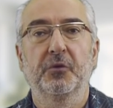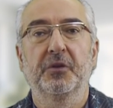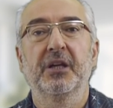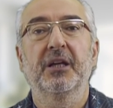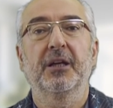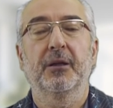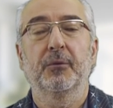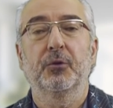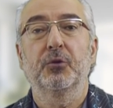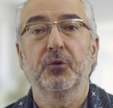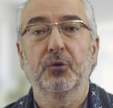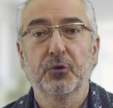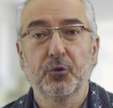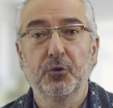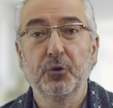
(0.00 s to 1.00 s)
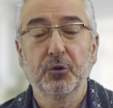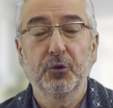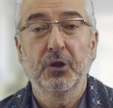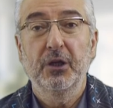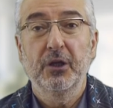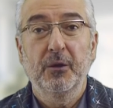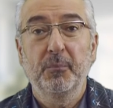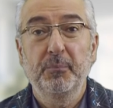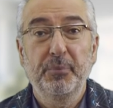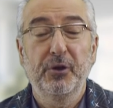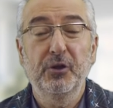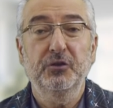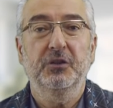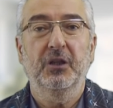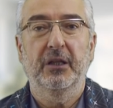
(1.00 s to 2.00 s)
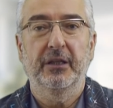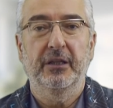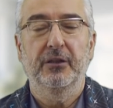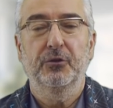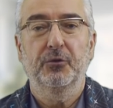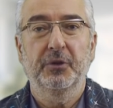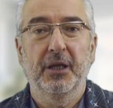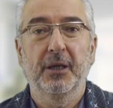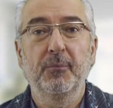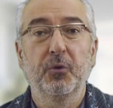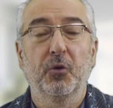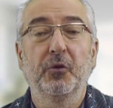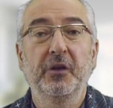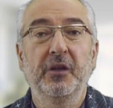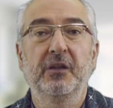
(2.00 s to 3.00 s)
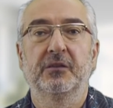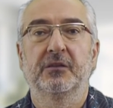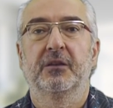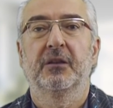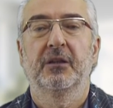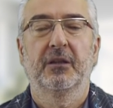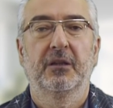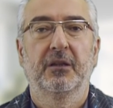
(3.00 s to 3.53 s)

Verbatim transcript: to their to personally, to the employees.